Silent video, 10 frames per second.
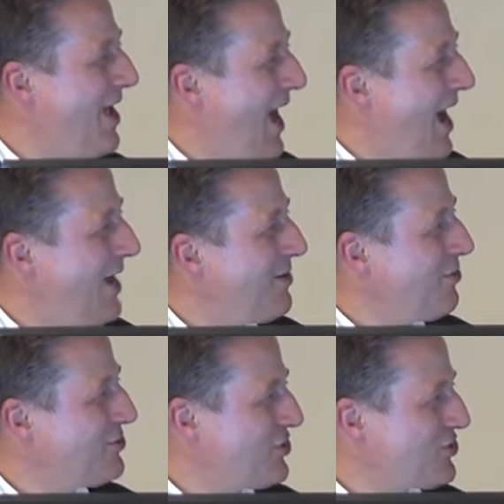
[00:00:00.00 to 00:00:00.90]
it
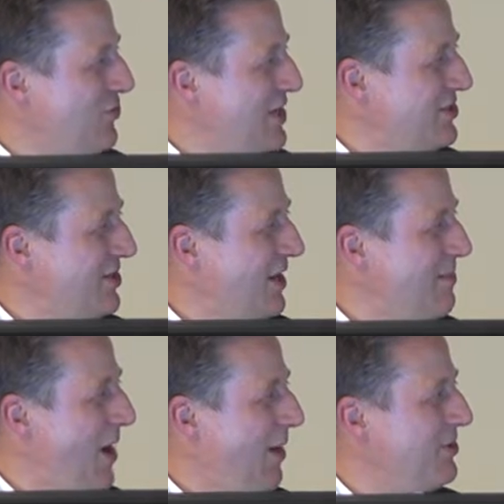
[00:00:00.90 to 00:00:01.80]
was just recently
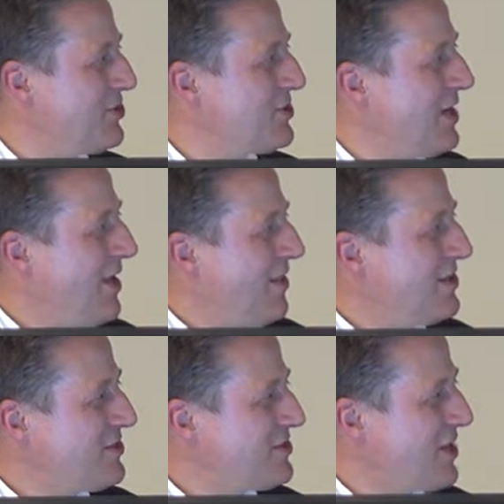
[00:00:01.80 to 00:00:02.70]
published.
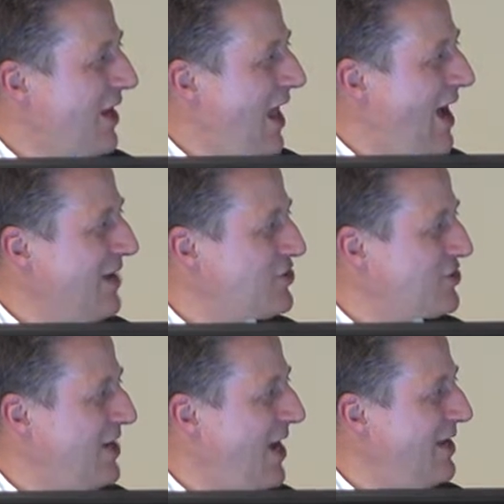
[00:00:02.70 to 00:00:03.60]
This is a large
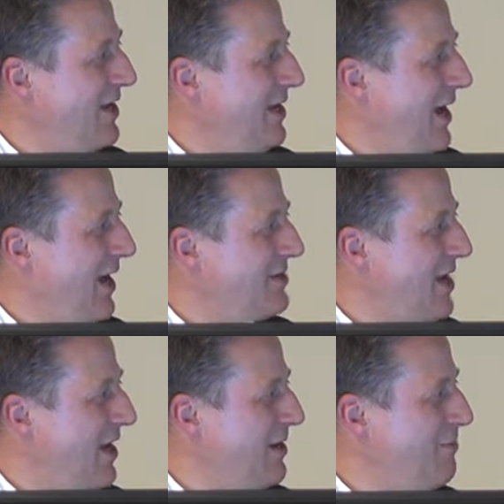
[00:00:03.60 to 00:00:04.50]
study
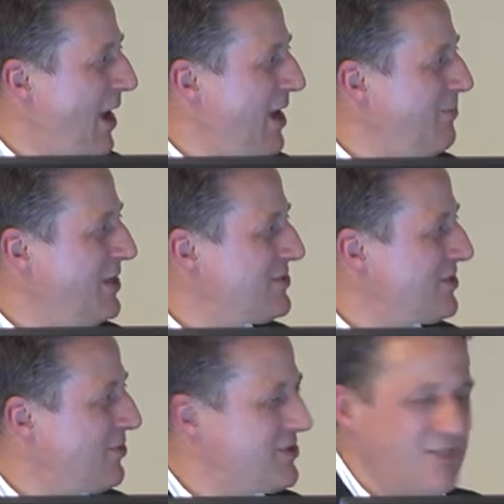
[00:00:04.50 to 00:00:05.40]
done in babies,
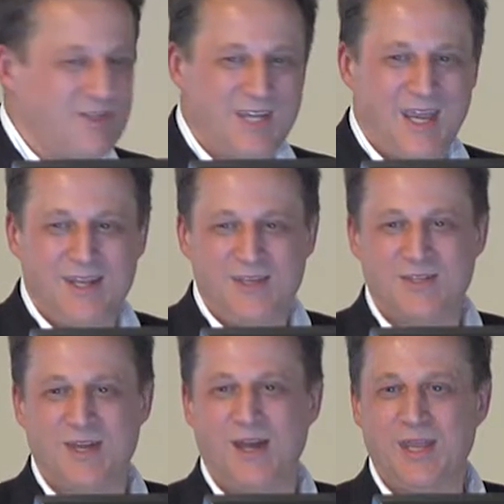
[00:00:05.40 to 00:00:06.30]
so it's the TEDDY
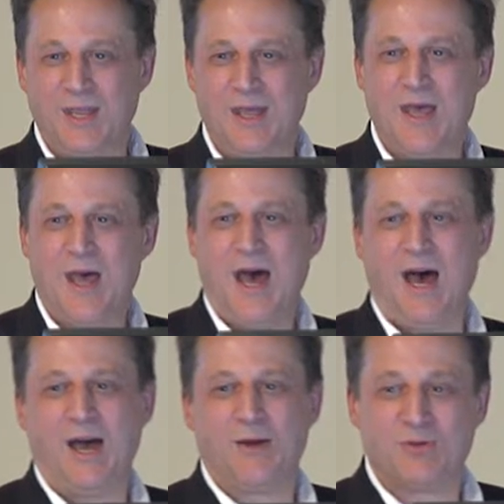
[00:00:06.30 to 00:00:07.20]
study.
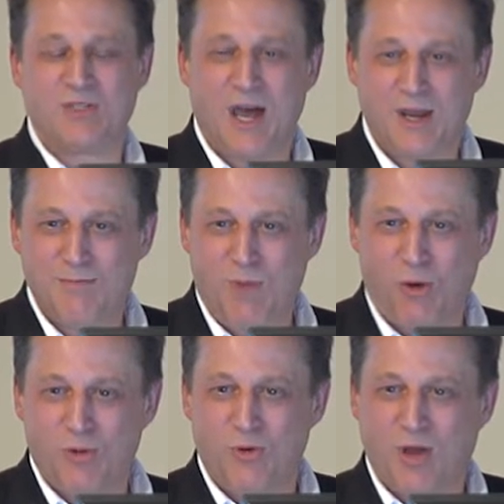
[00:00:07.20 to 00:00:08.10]
It was done in
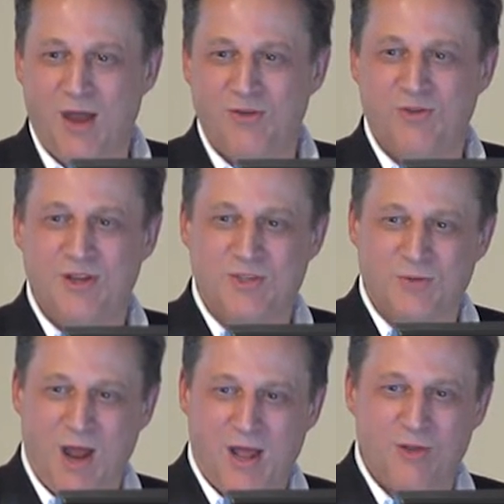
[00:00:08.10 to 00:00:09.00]
multiple countries
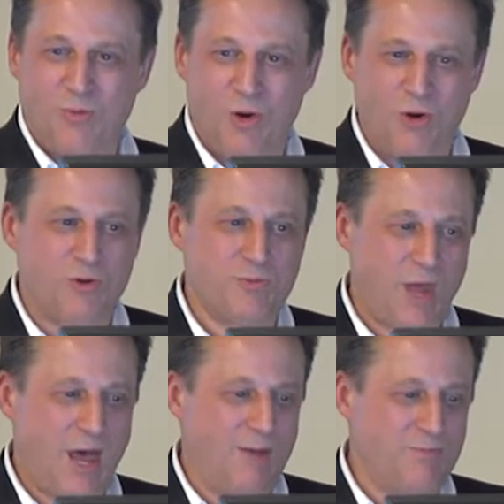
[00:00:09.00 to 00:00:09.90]
around the world,
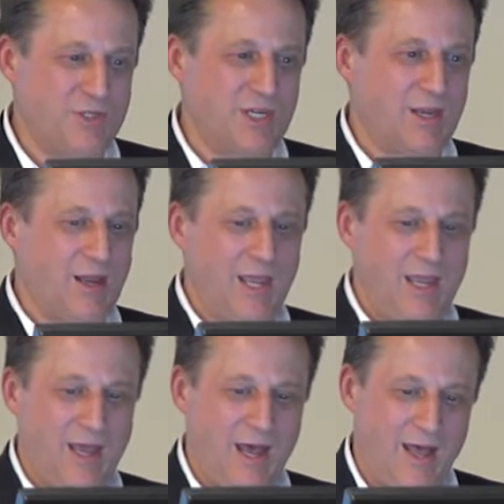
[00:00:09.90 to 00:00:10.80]

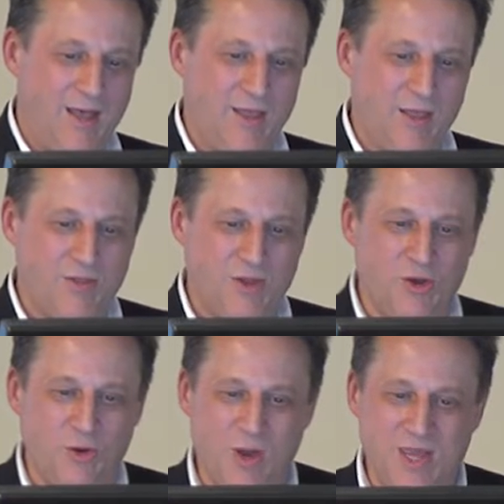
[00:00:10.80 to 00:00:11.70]
particularly the
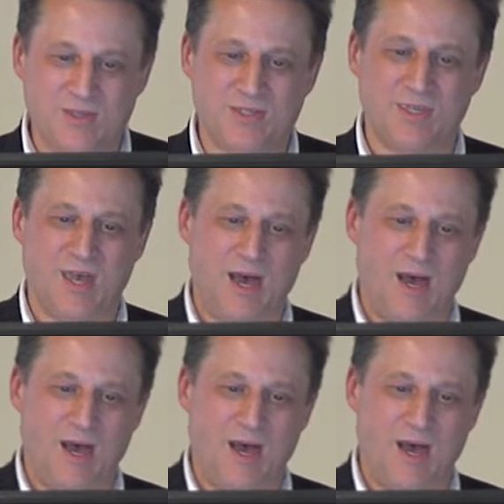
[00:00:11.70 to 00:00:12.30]
US,